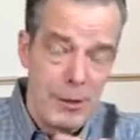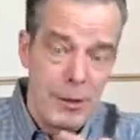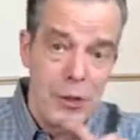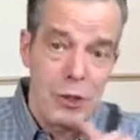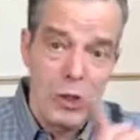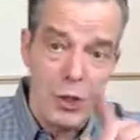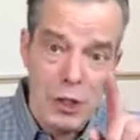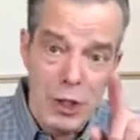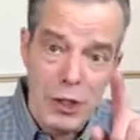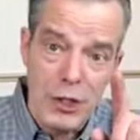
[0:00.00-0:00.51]

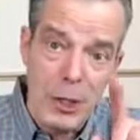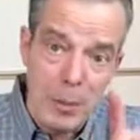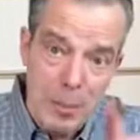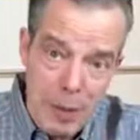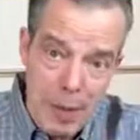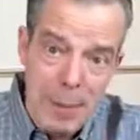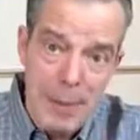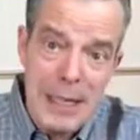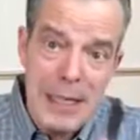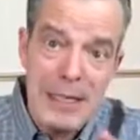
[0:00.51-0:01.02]
so that the
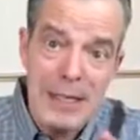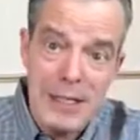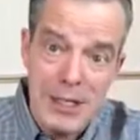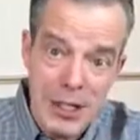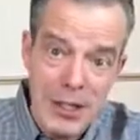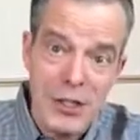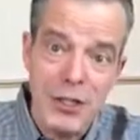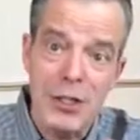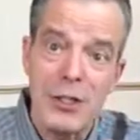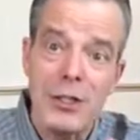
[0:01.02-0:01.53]
puppy
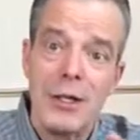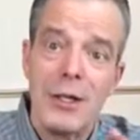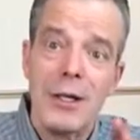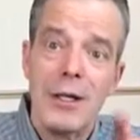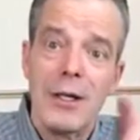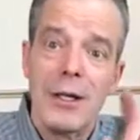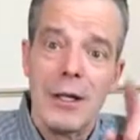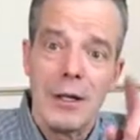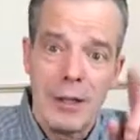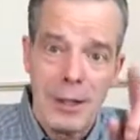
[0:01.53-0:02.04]
doesn't
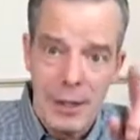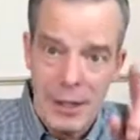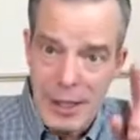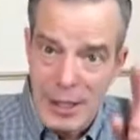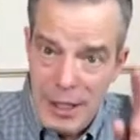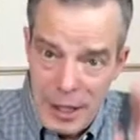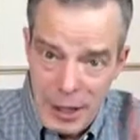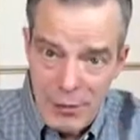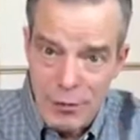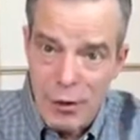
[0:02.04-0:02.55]

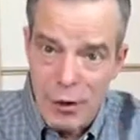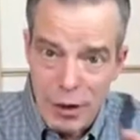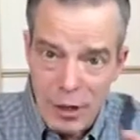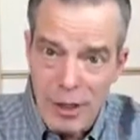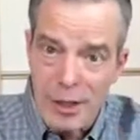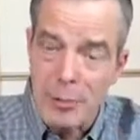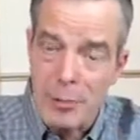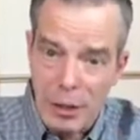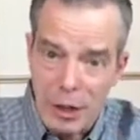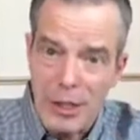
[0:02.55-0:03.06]

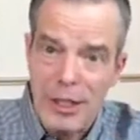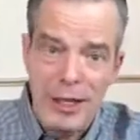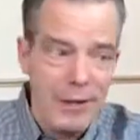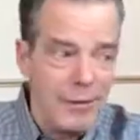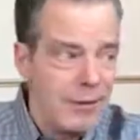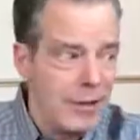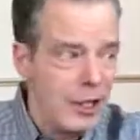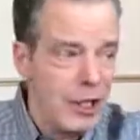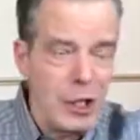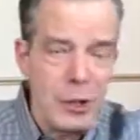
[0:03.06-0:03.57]
inadvertently
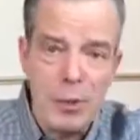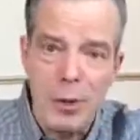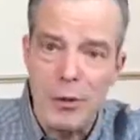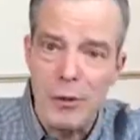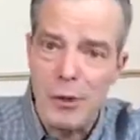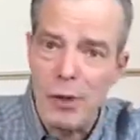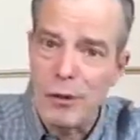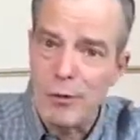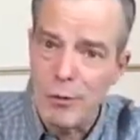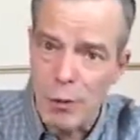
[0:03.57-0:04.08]
believe that it's been
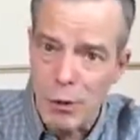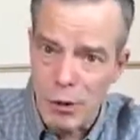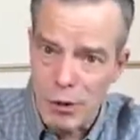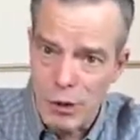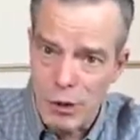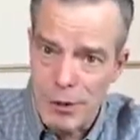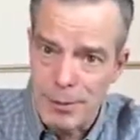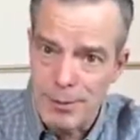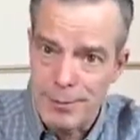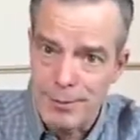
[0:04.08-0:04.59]

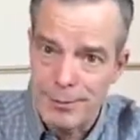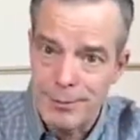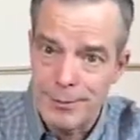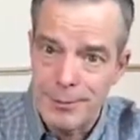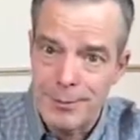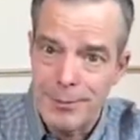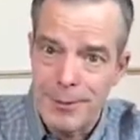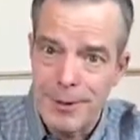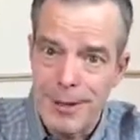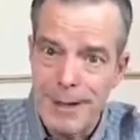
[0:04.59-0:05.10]
reinforced.
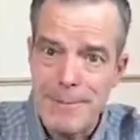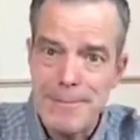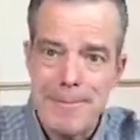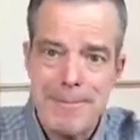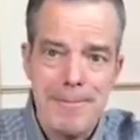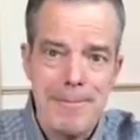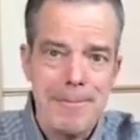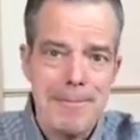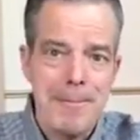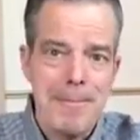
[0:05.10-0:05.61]
Okay?
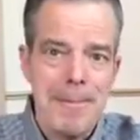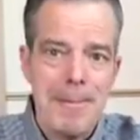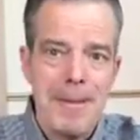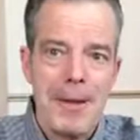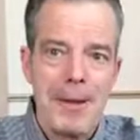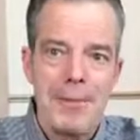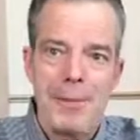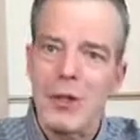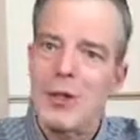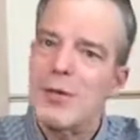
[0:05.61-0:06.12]

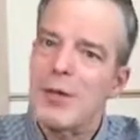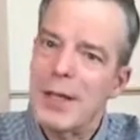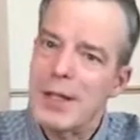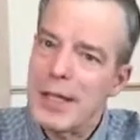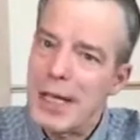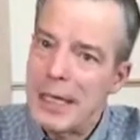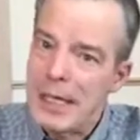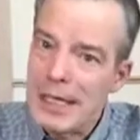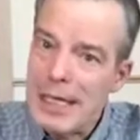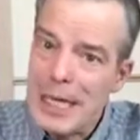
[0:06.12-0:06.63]
But you've got
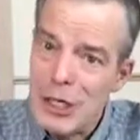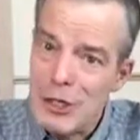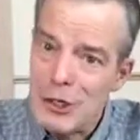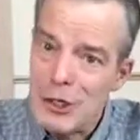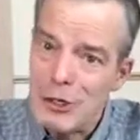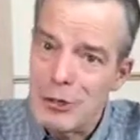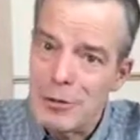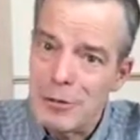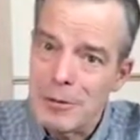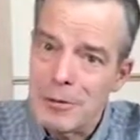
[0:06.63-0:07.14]
that
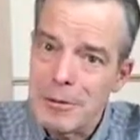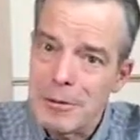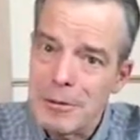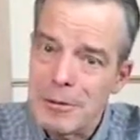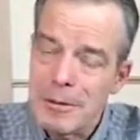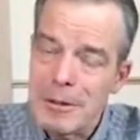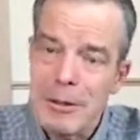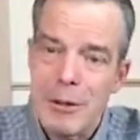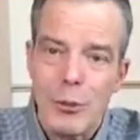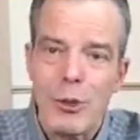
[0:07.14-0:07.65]
leash,
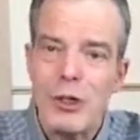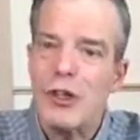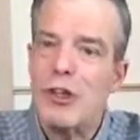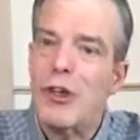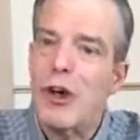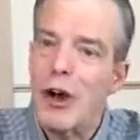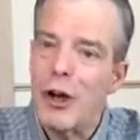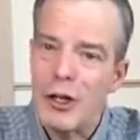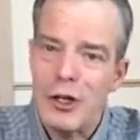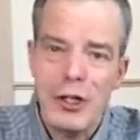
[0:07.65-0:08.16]
which
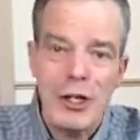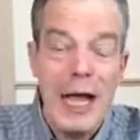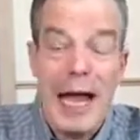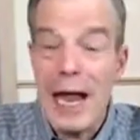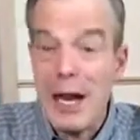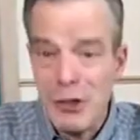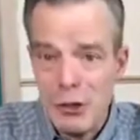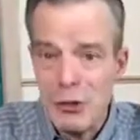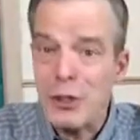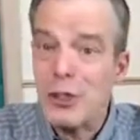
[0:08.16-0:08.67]
dogs
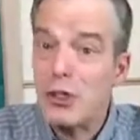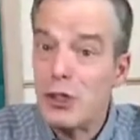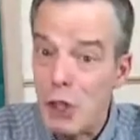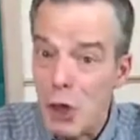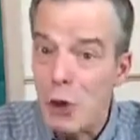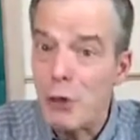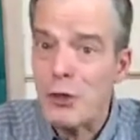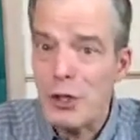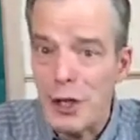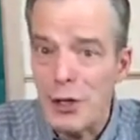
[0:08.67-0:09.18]
actually
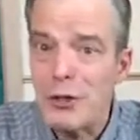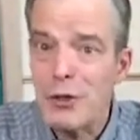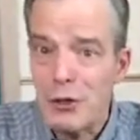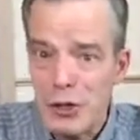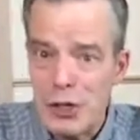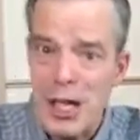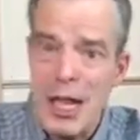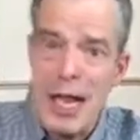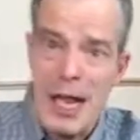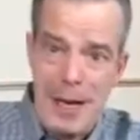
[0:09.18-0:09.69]
don't
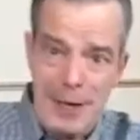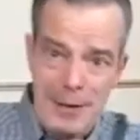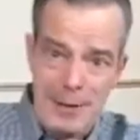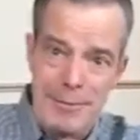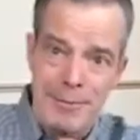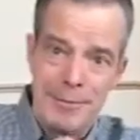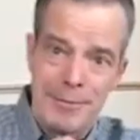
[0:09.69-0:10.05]
understand.